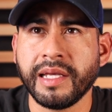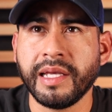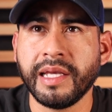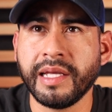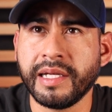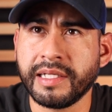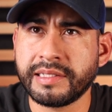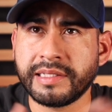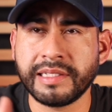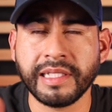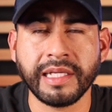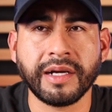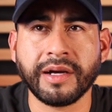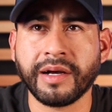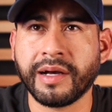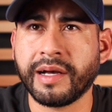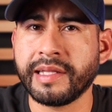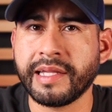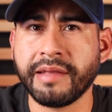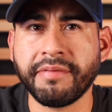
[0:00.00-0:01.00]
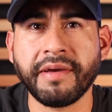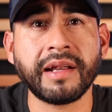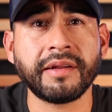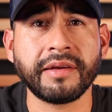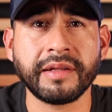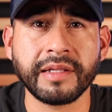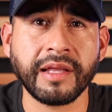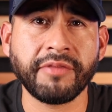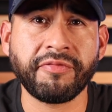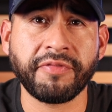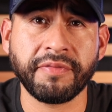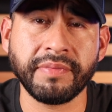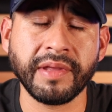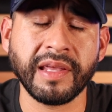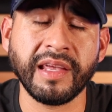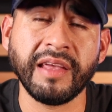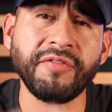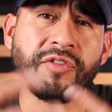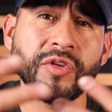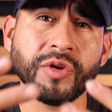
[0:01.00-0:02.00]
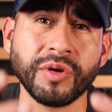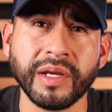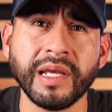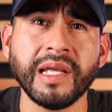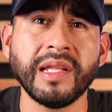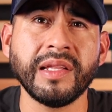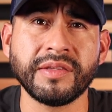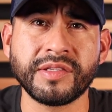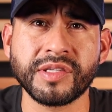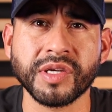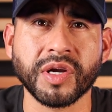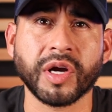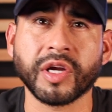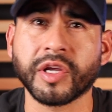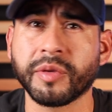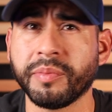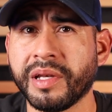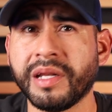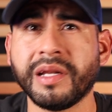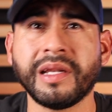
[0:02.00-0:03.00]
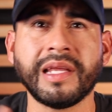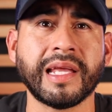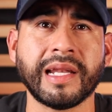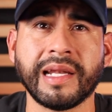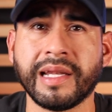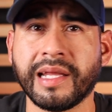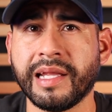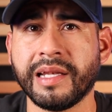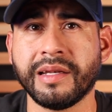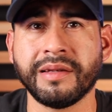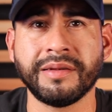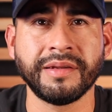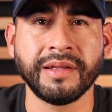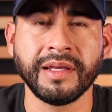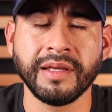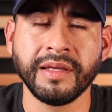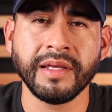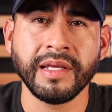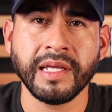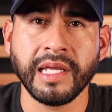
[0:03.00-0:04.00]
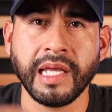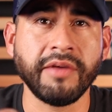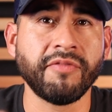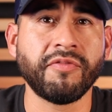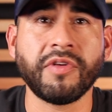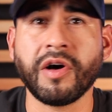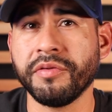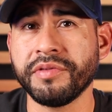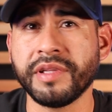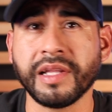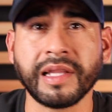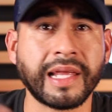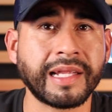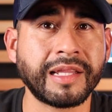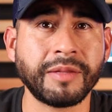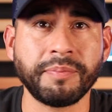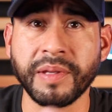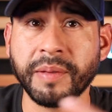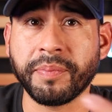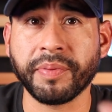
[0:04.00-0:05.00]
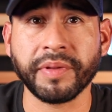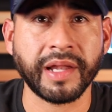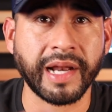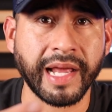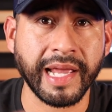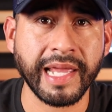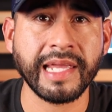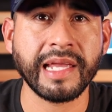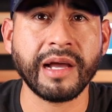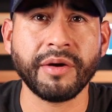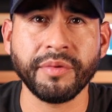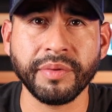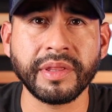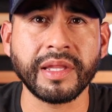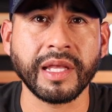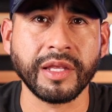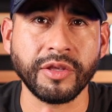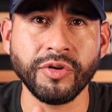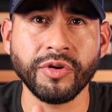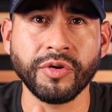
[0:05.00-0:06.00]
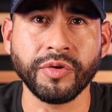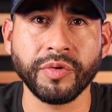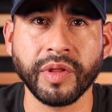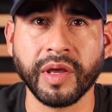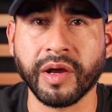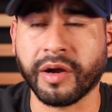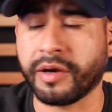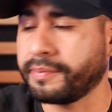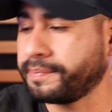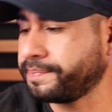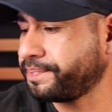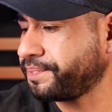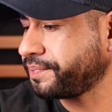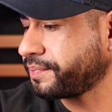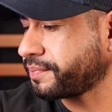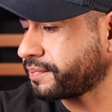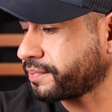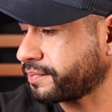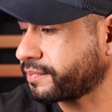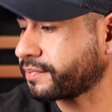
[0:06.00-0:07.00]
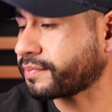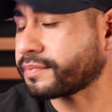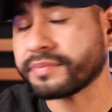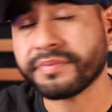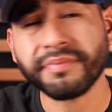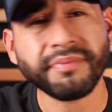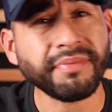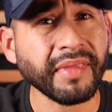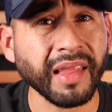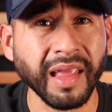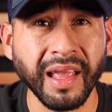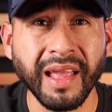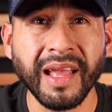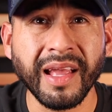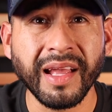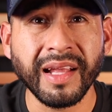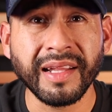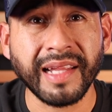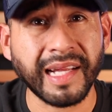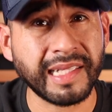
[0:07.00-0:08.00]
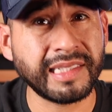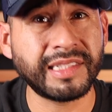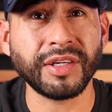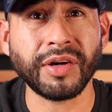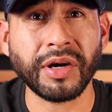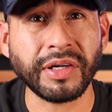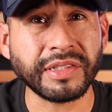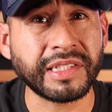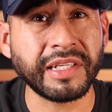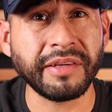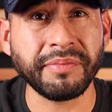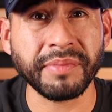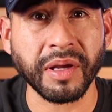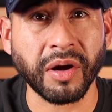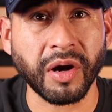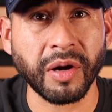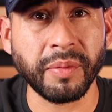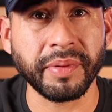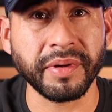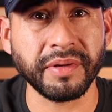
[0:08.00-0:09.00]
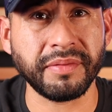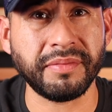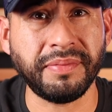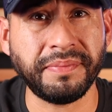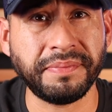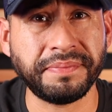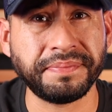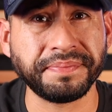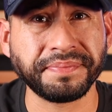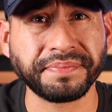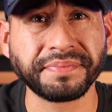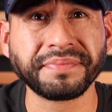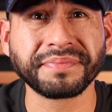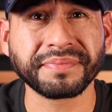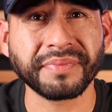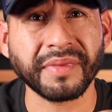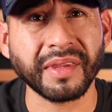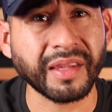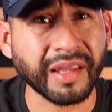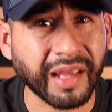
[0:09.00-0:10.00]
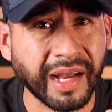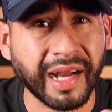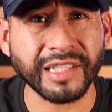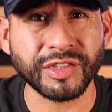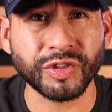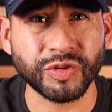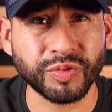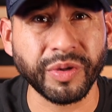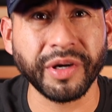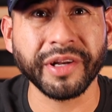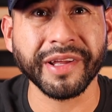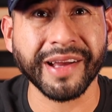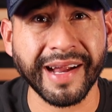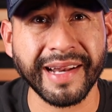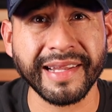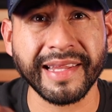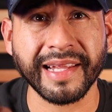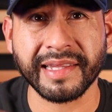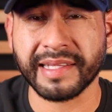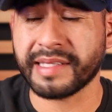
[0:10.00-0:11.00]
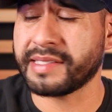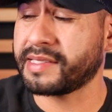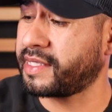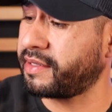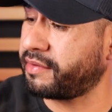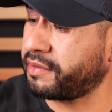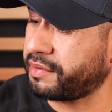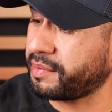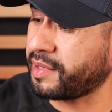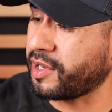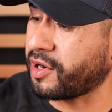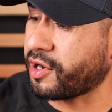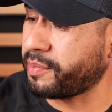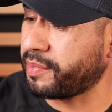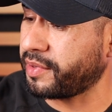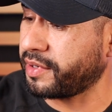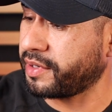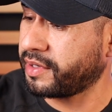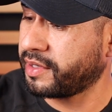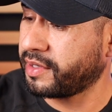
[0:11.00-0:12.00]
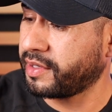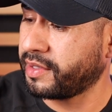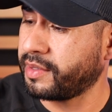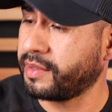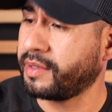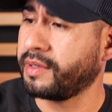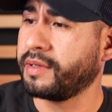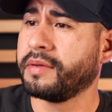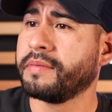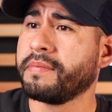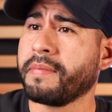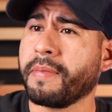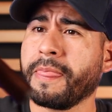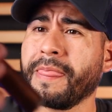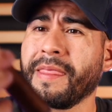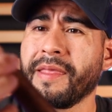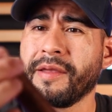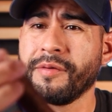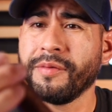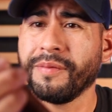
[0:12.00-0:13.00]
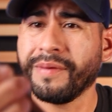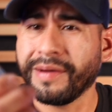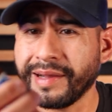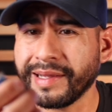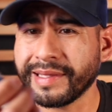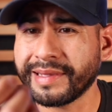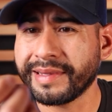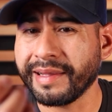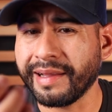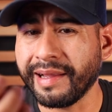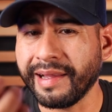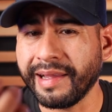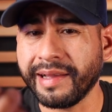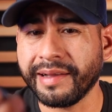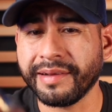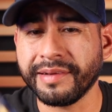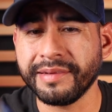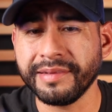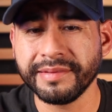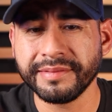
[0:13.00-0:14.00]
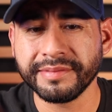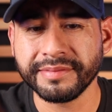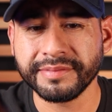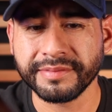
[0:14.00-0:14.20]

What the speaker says: Innocent on. If you're in cigar community and involved in like the people that I hang out with, then you know who they are. That cigar is giving me heartburn. I swear to God, that thing's giving me heartburn. What the hell?